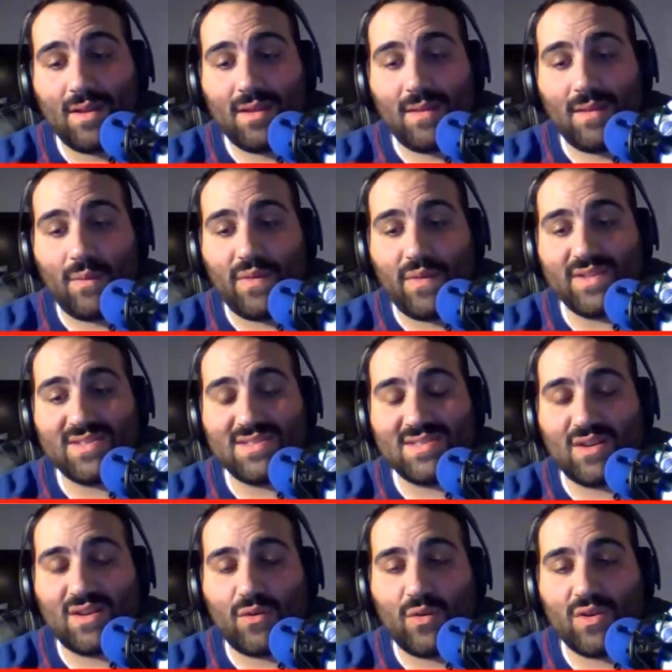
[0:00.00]
This is
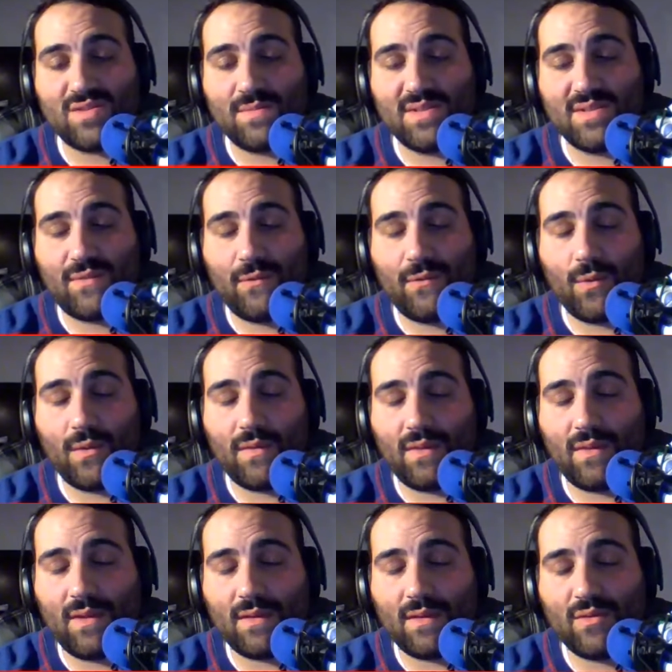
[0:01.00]
the Christmas
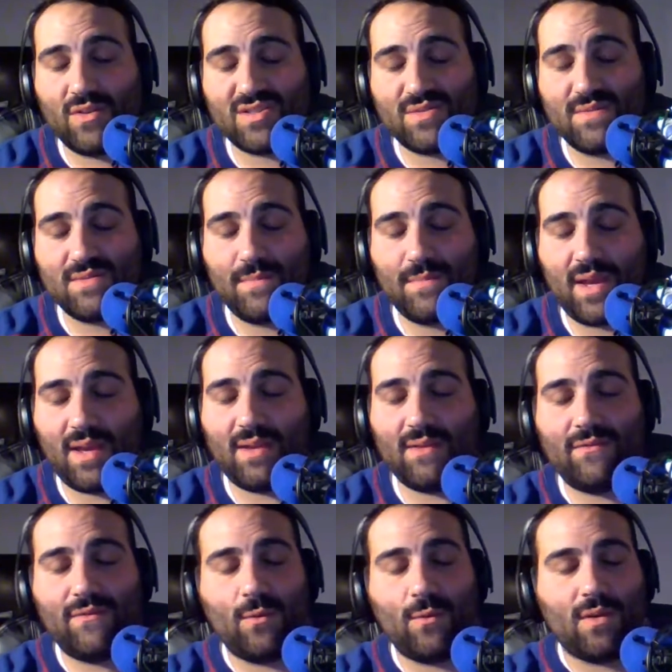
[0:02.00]

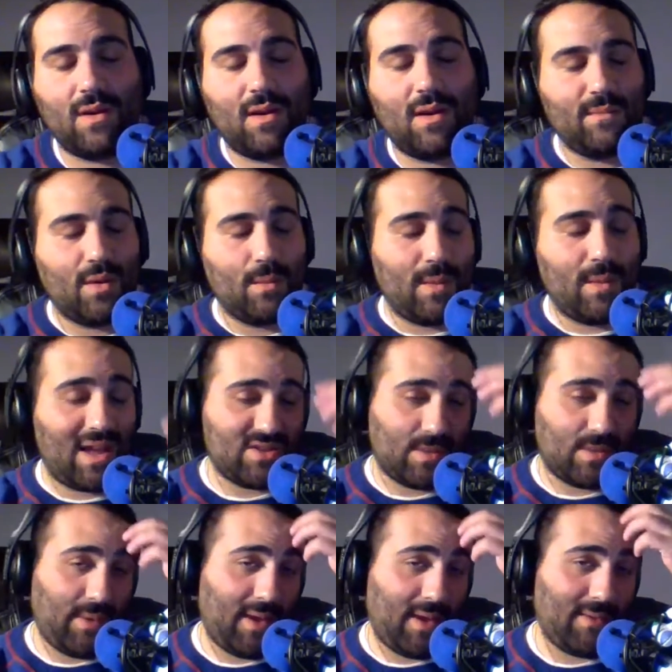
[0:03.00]
band for your
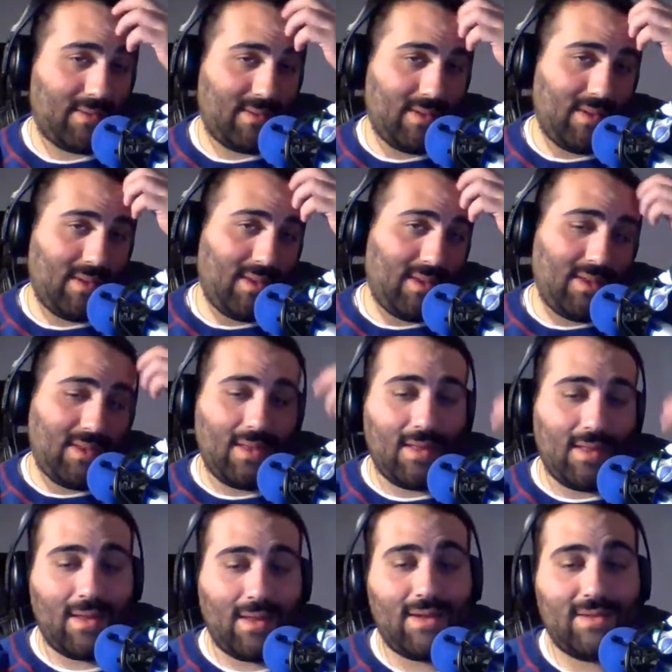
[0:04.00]
Magic Band.
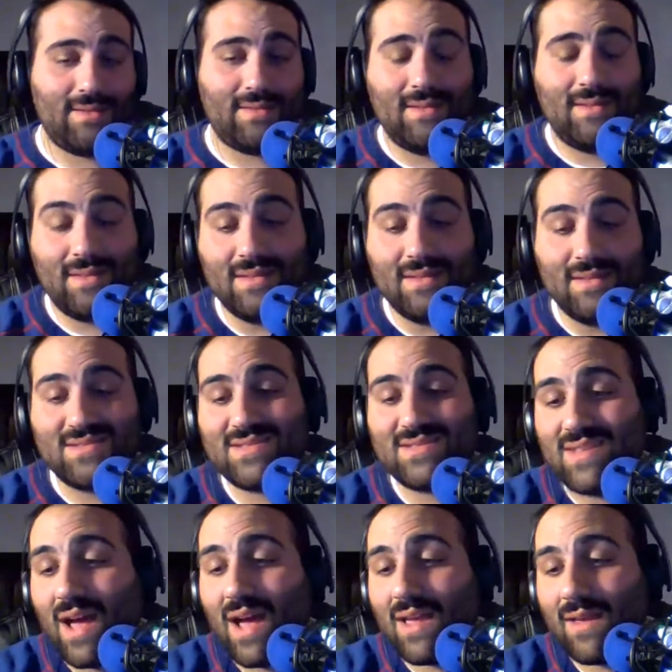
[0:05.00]
The
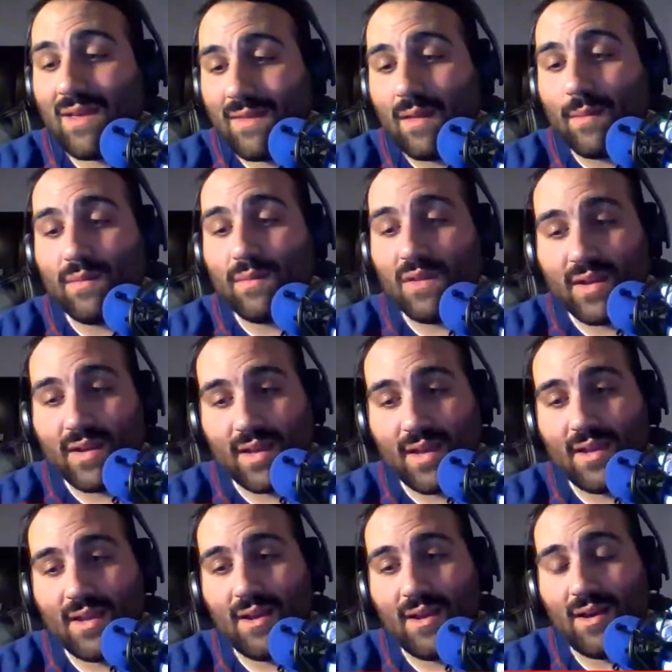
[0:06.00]
style I'm looking
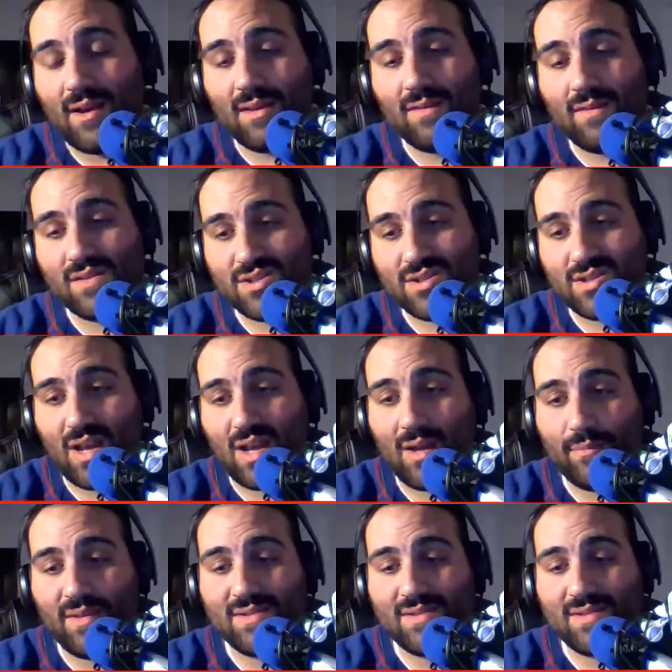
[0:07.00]
at on the
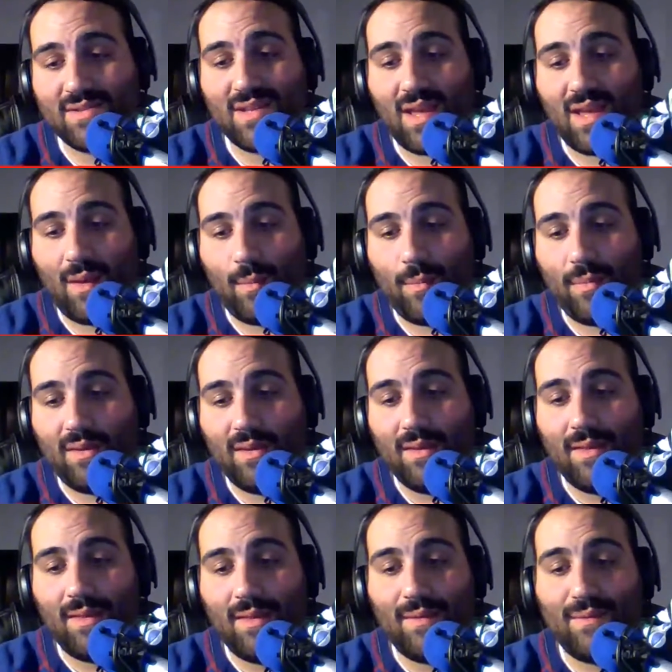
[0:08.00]
Shop Disney app
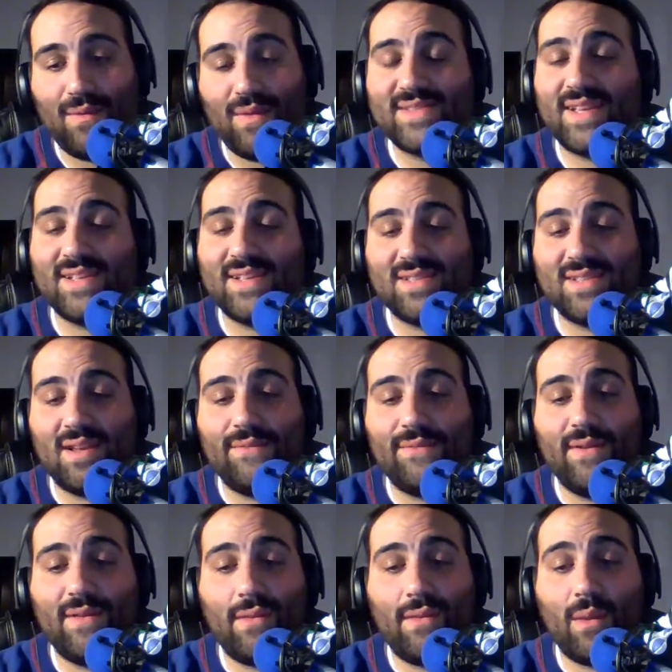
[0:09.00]
looks like it's going to
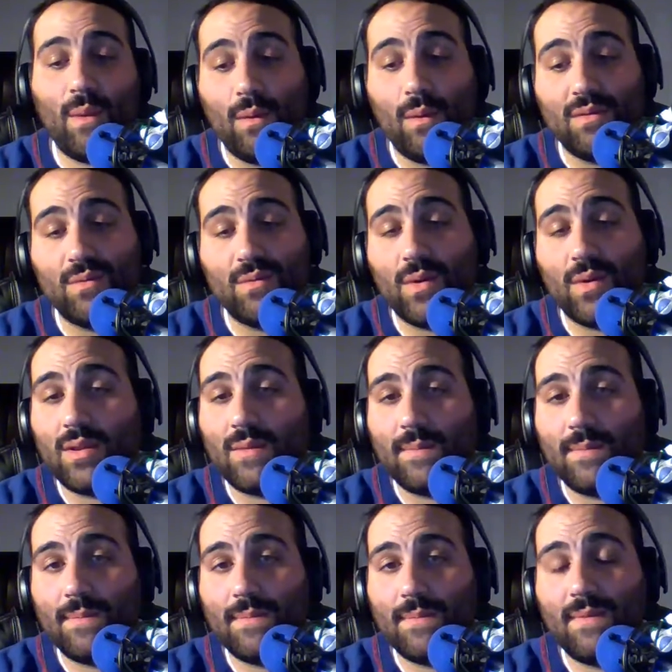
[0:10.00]
fit the old one,
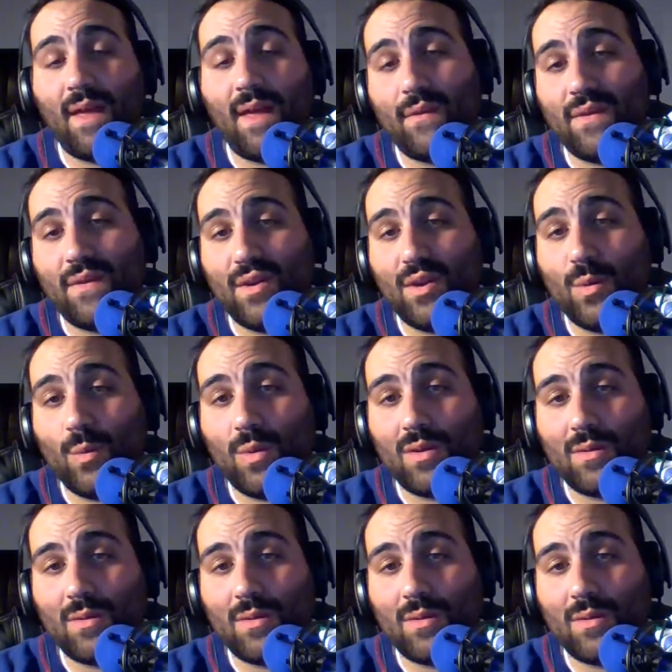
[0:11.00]
not the new one.